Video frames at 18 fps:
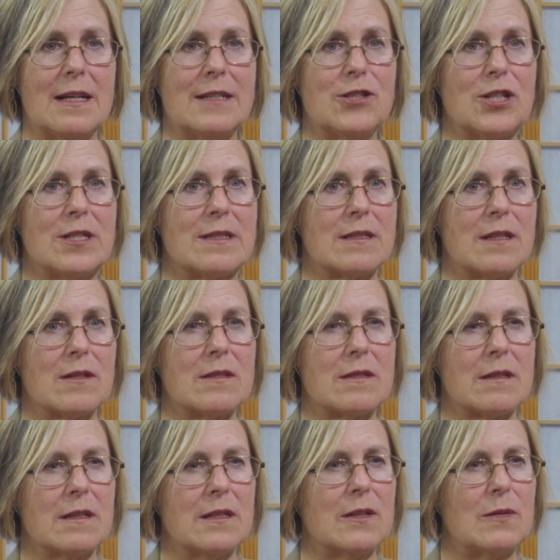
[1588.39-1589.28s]
just a
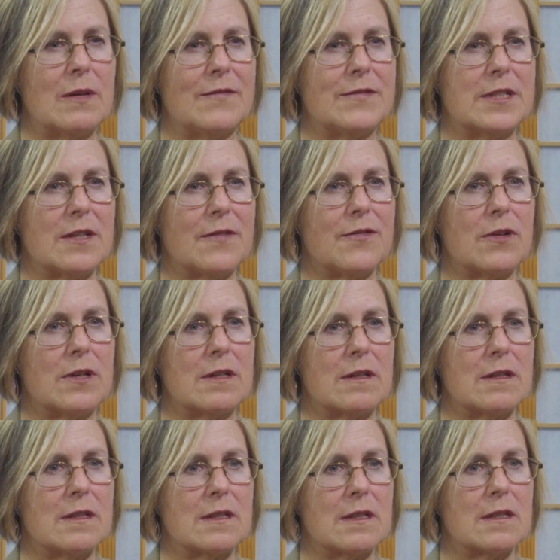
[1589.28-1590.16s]
slew of
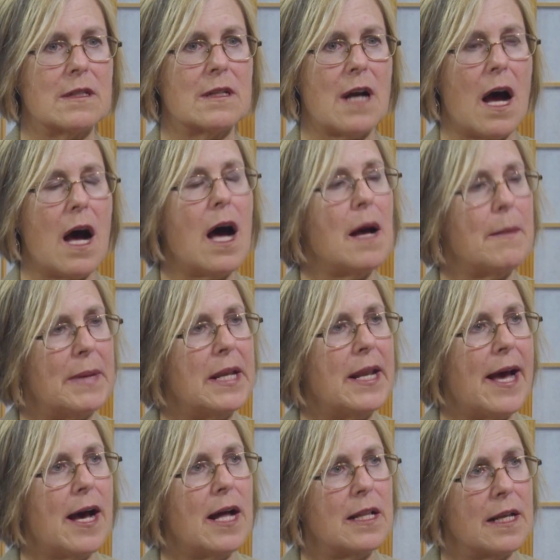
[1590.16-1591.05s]
different
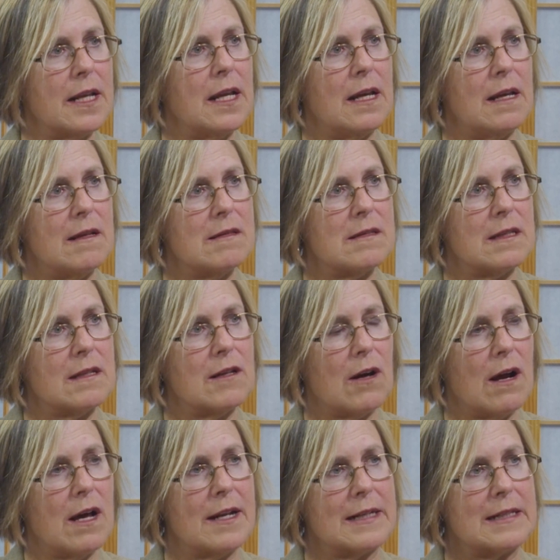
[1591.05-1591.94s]
commonalities in
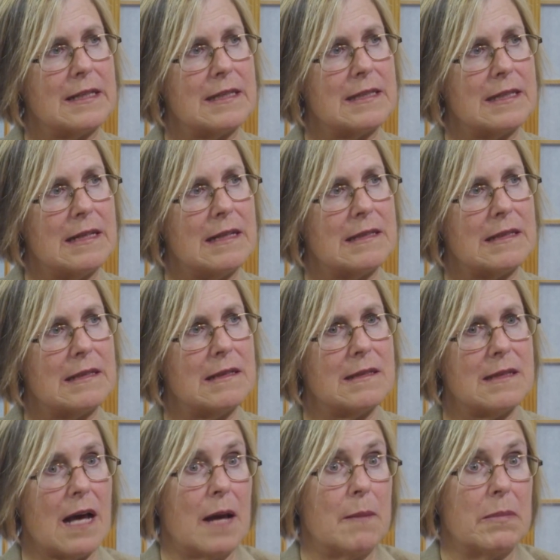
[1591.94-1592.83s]
chronic
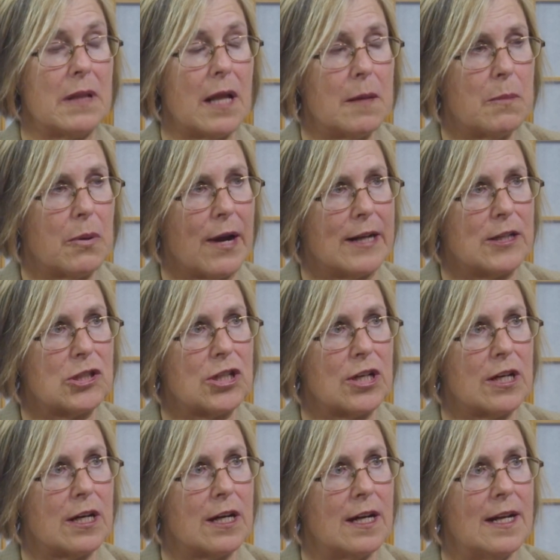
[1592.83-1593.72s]
diseases, high blood
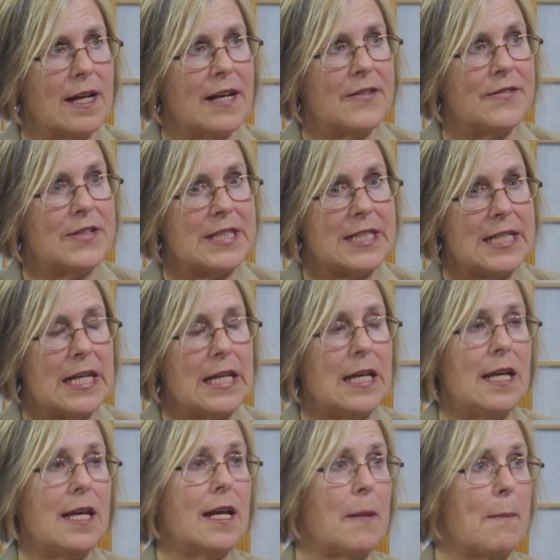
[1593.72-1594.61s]
pressure,
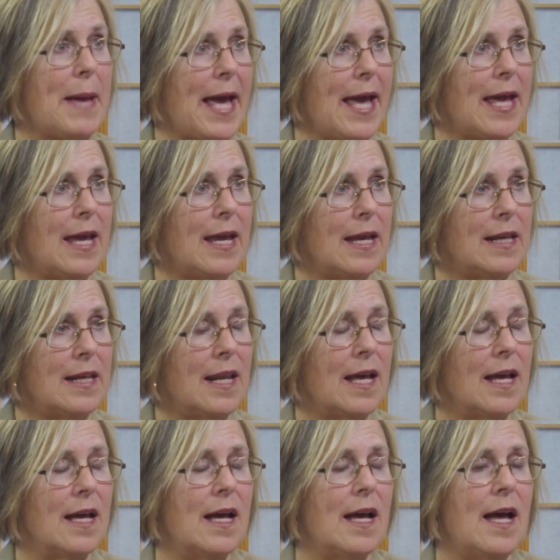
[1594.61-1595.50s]
fatigue, pain,
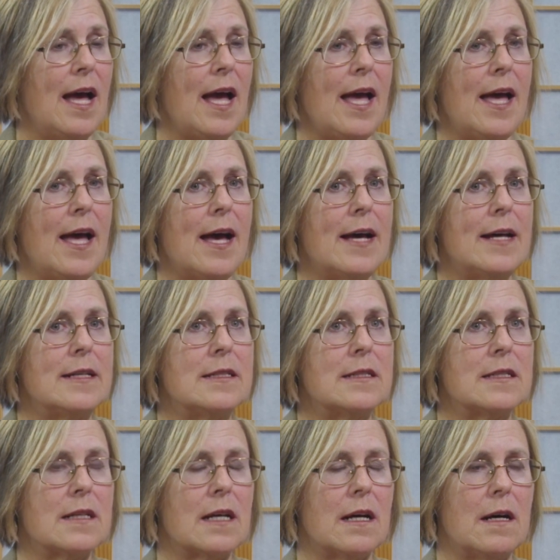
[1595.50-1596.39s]

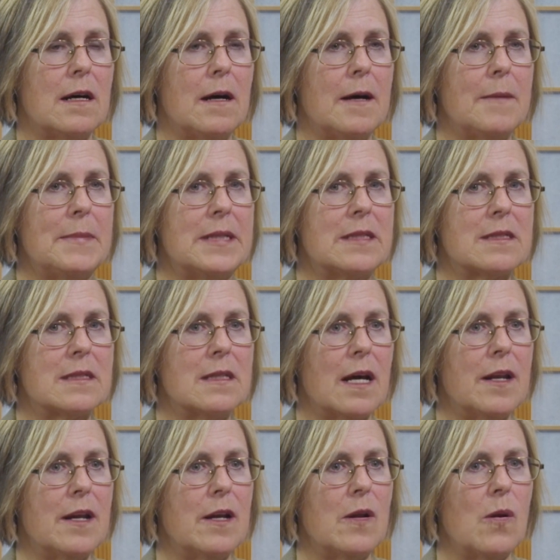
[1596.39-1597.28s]
and it's
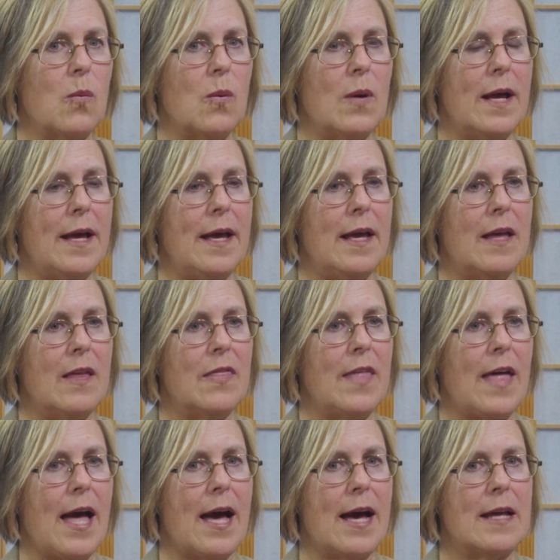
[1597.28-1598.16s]
done in a way
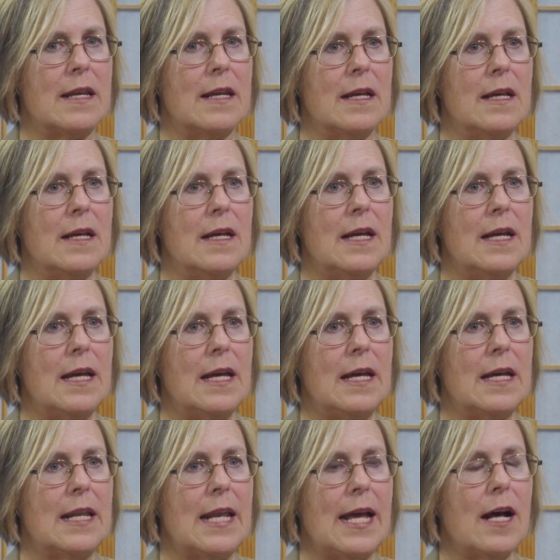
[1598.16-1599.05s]
that
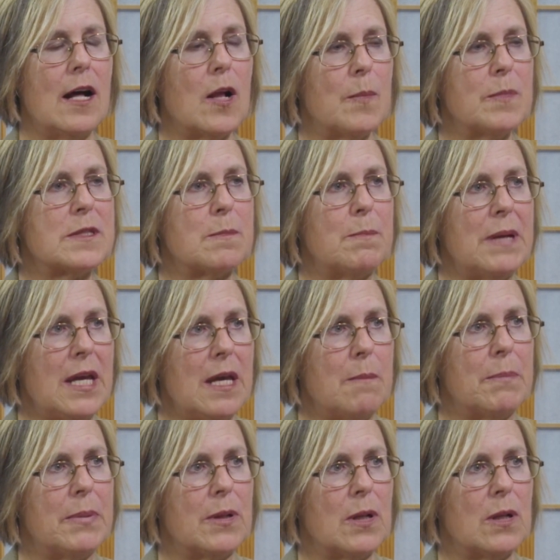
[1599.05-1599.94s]
it helps
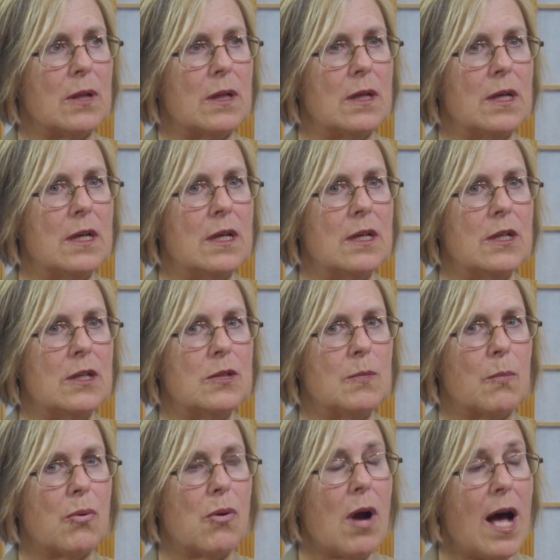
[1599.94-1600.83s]
people
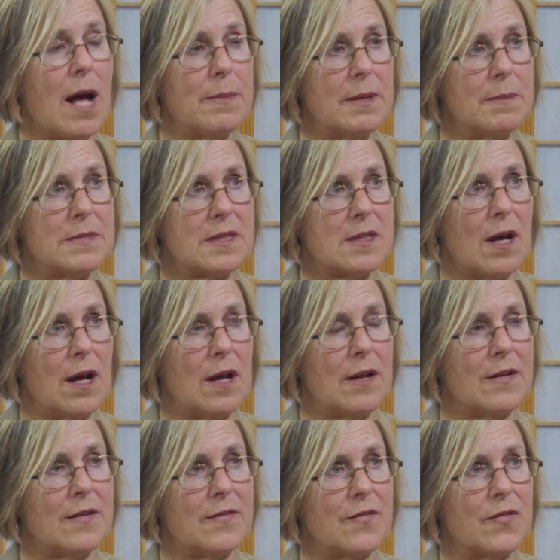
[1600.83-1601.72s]
problem
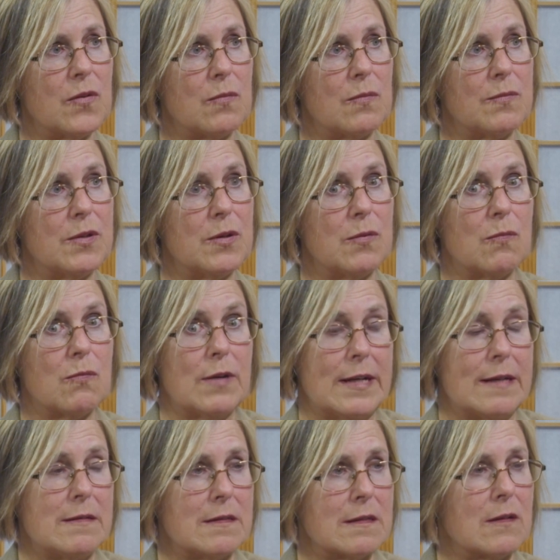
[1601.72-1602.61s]
solve the
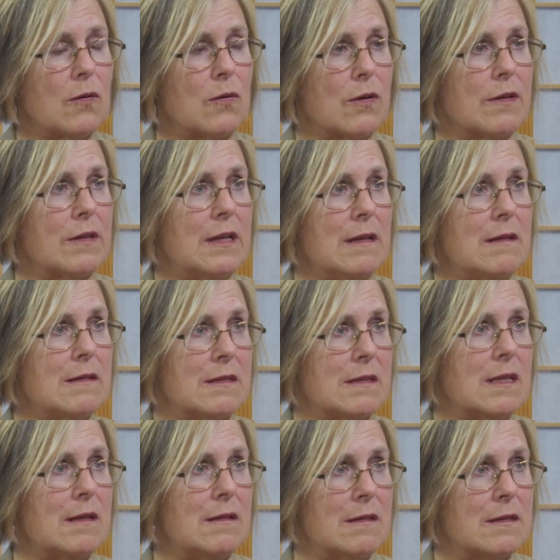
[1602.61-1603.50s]
risk or
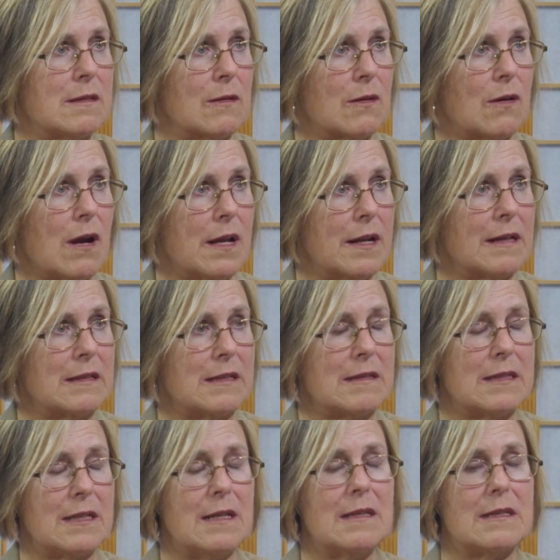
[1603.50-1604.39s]
these chronic
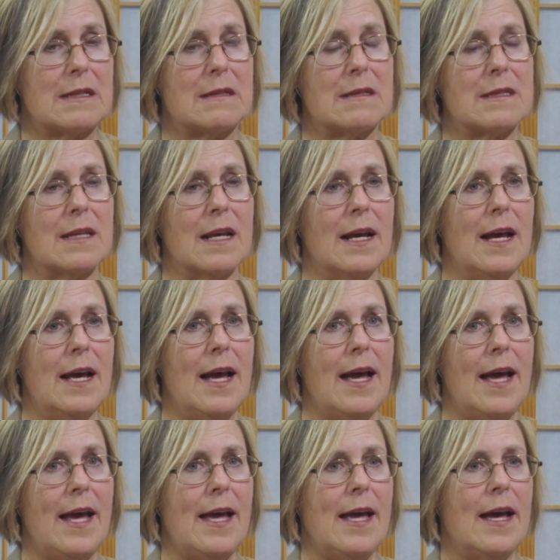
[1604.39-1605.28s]
diseases,
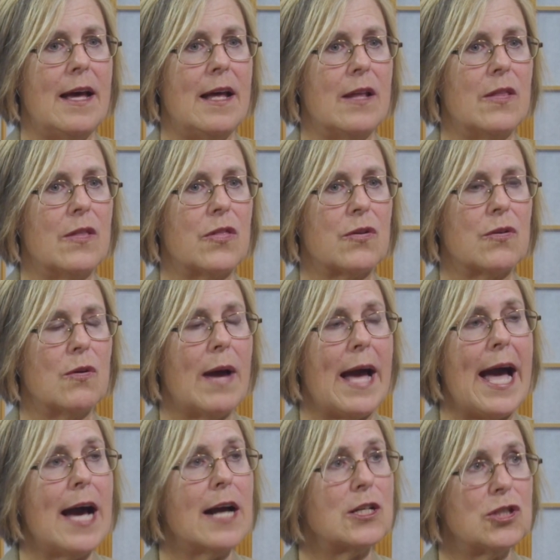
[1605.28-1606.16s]
and through
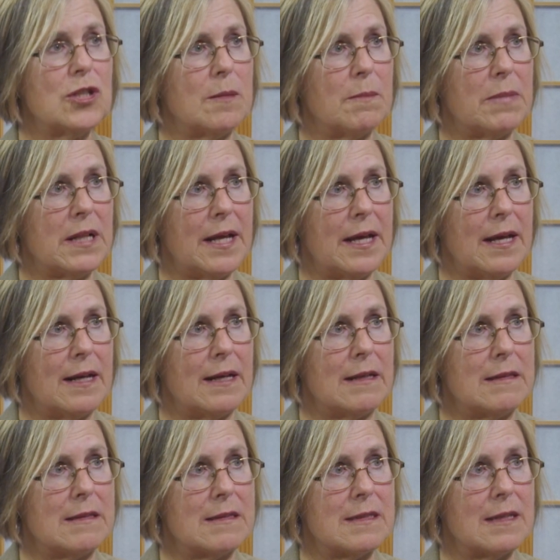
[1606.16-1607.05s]
action
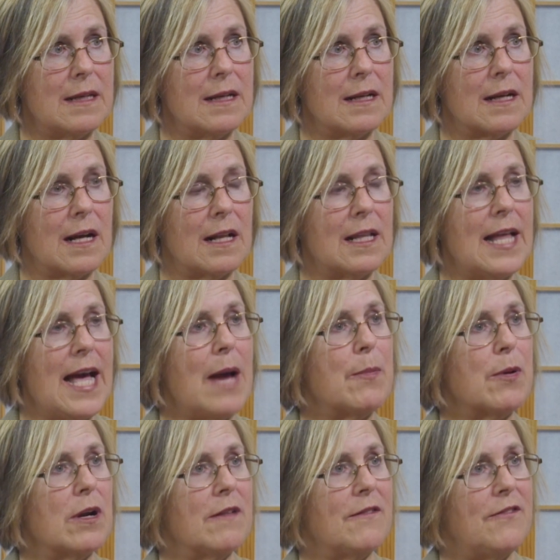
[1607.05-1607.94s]
plans in a
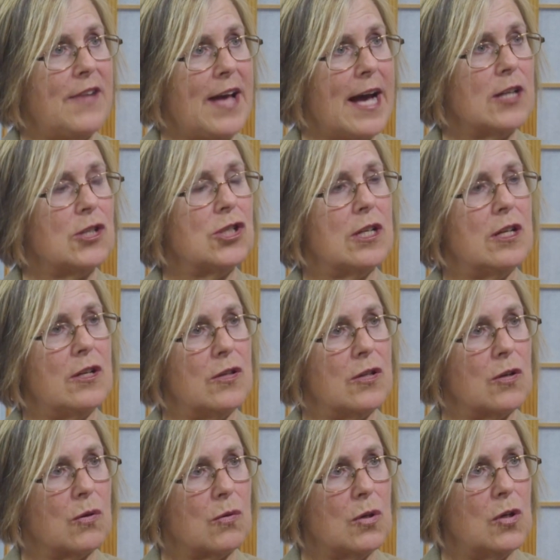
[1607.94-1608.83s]
collaborative fashion in
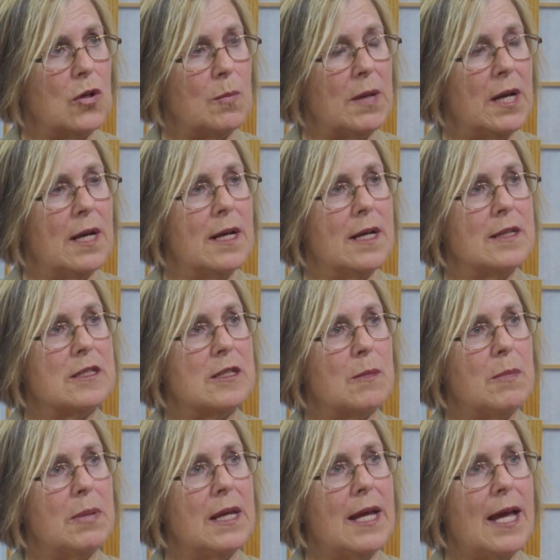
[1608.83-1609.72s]
the group
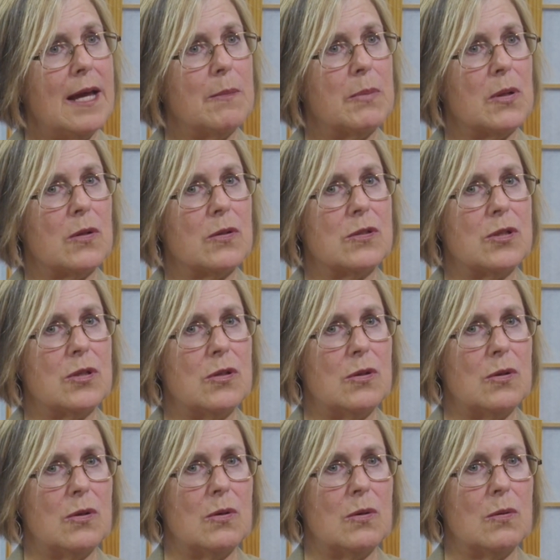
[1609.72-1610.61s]
to be able
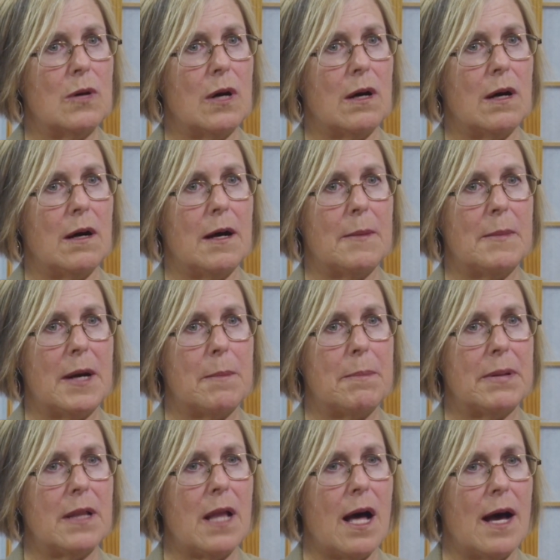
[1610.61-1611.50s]
to
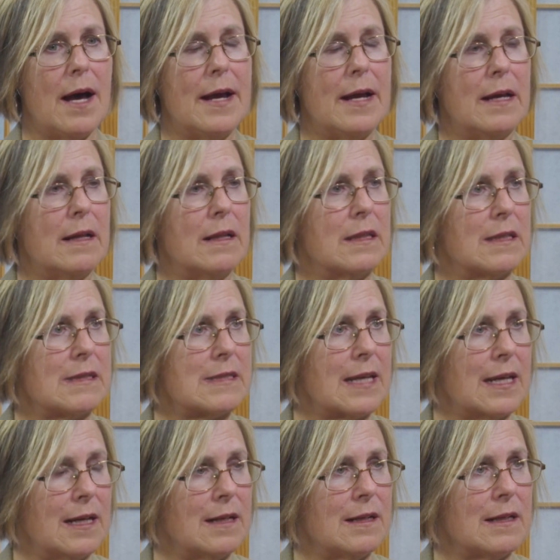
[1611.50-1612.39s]
apply the
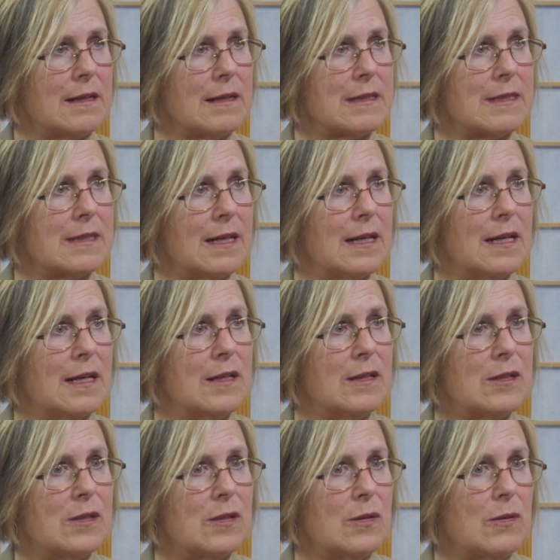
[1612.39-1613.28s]
skills
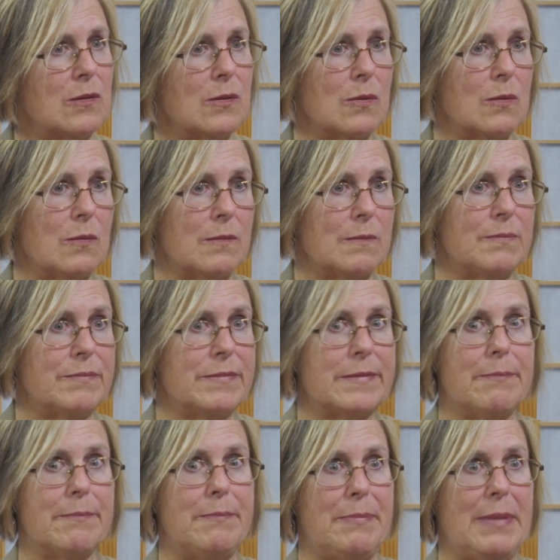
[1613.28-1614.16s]
to
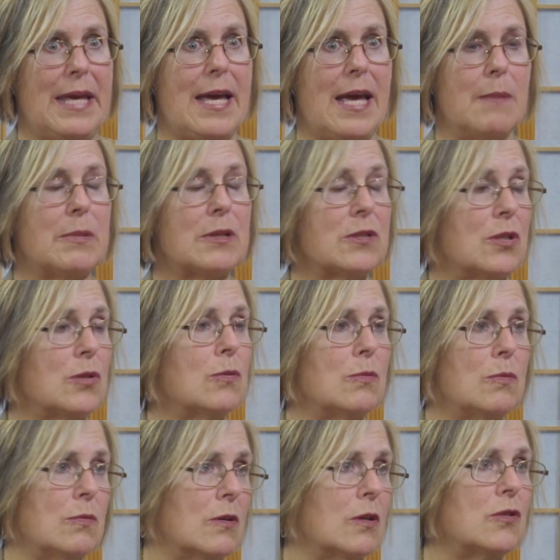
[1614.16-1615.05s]
be able
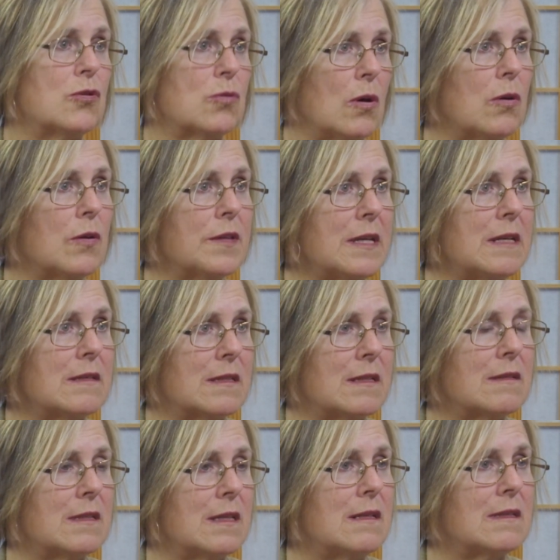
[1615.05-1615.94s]
to control these
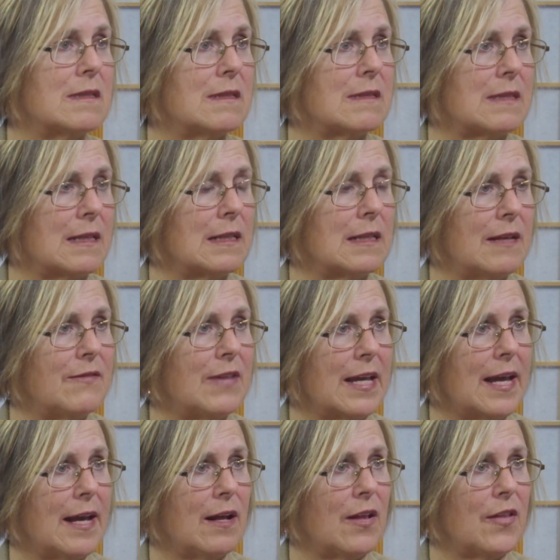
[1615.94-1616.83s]
diseases and
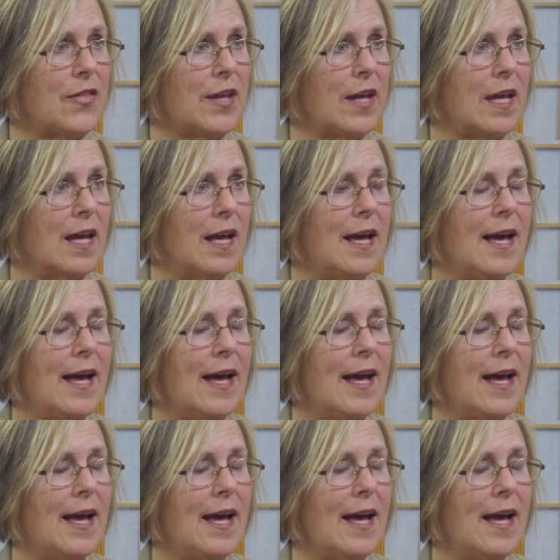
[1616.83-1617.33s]
living healthy.